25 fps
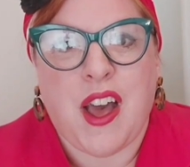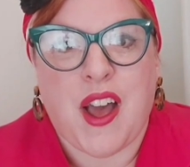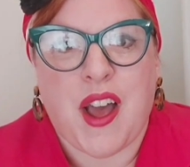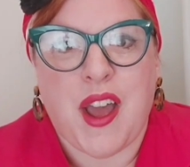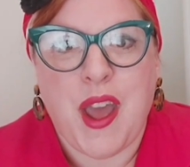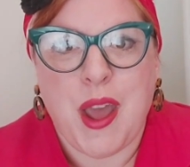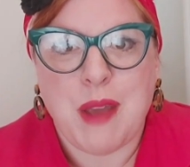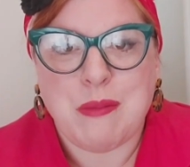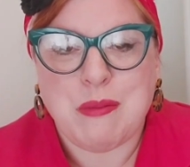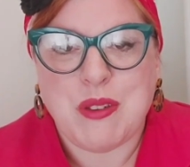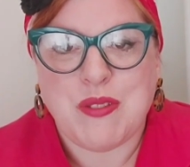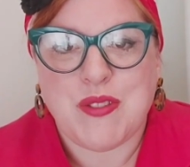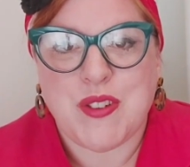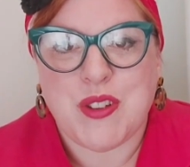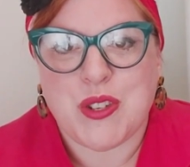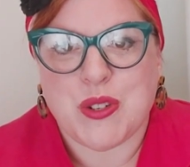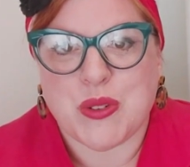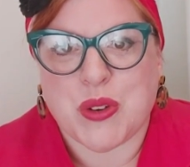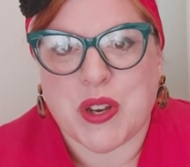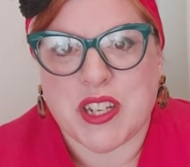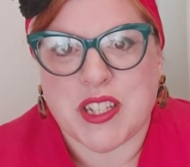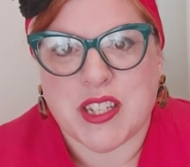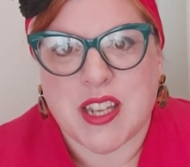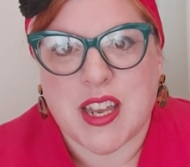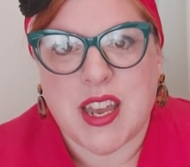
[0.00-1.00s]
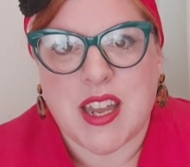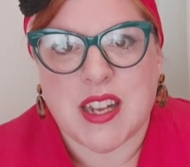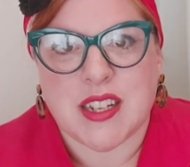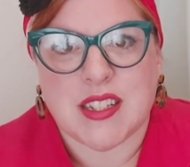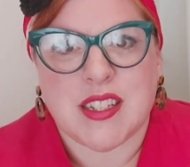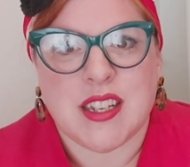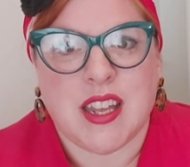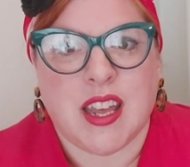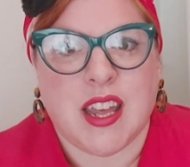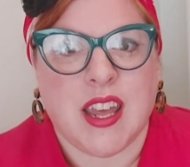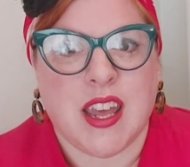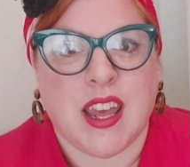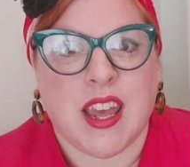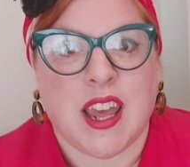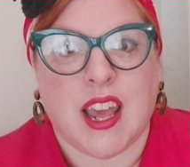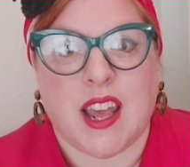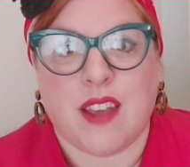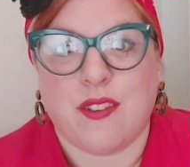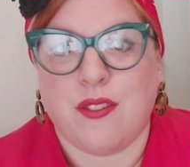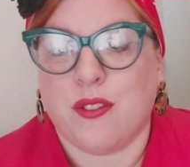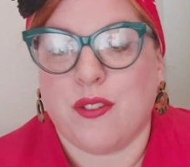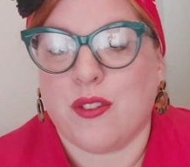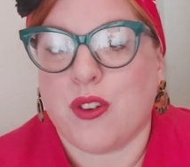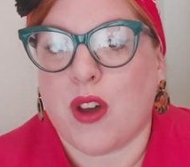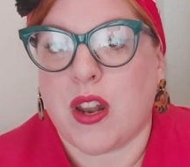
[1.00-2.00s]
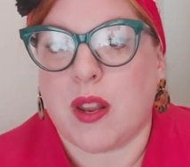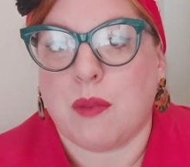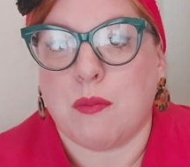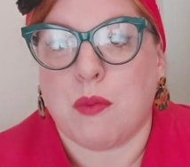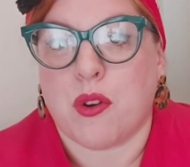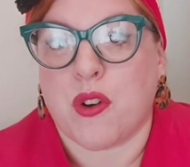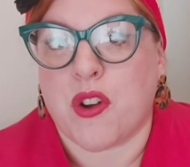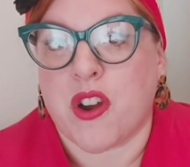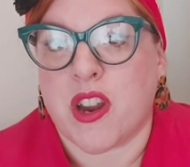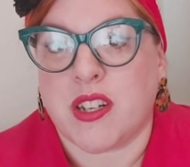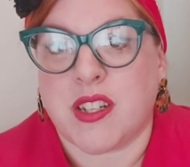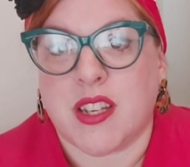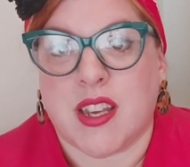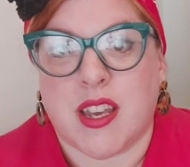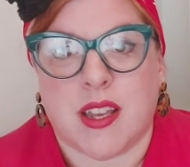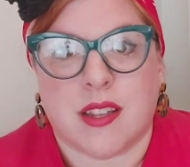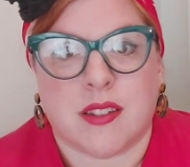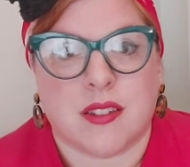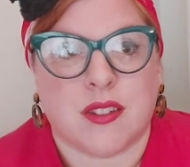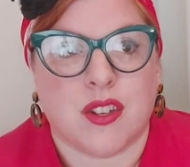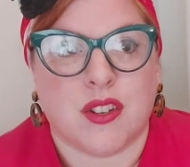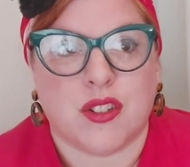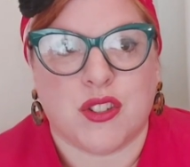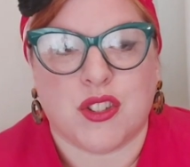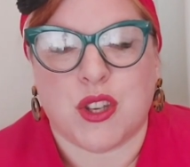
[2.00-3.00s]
I hope you've enjoyed it. If you've got any more ideas,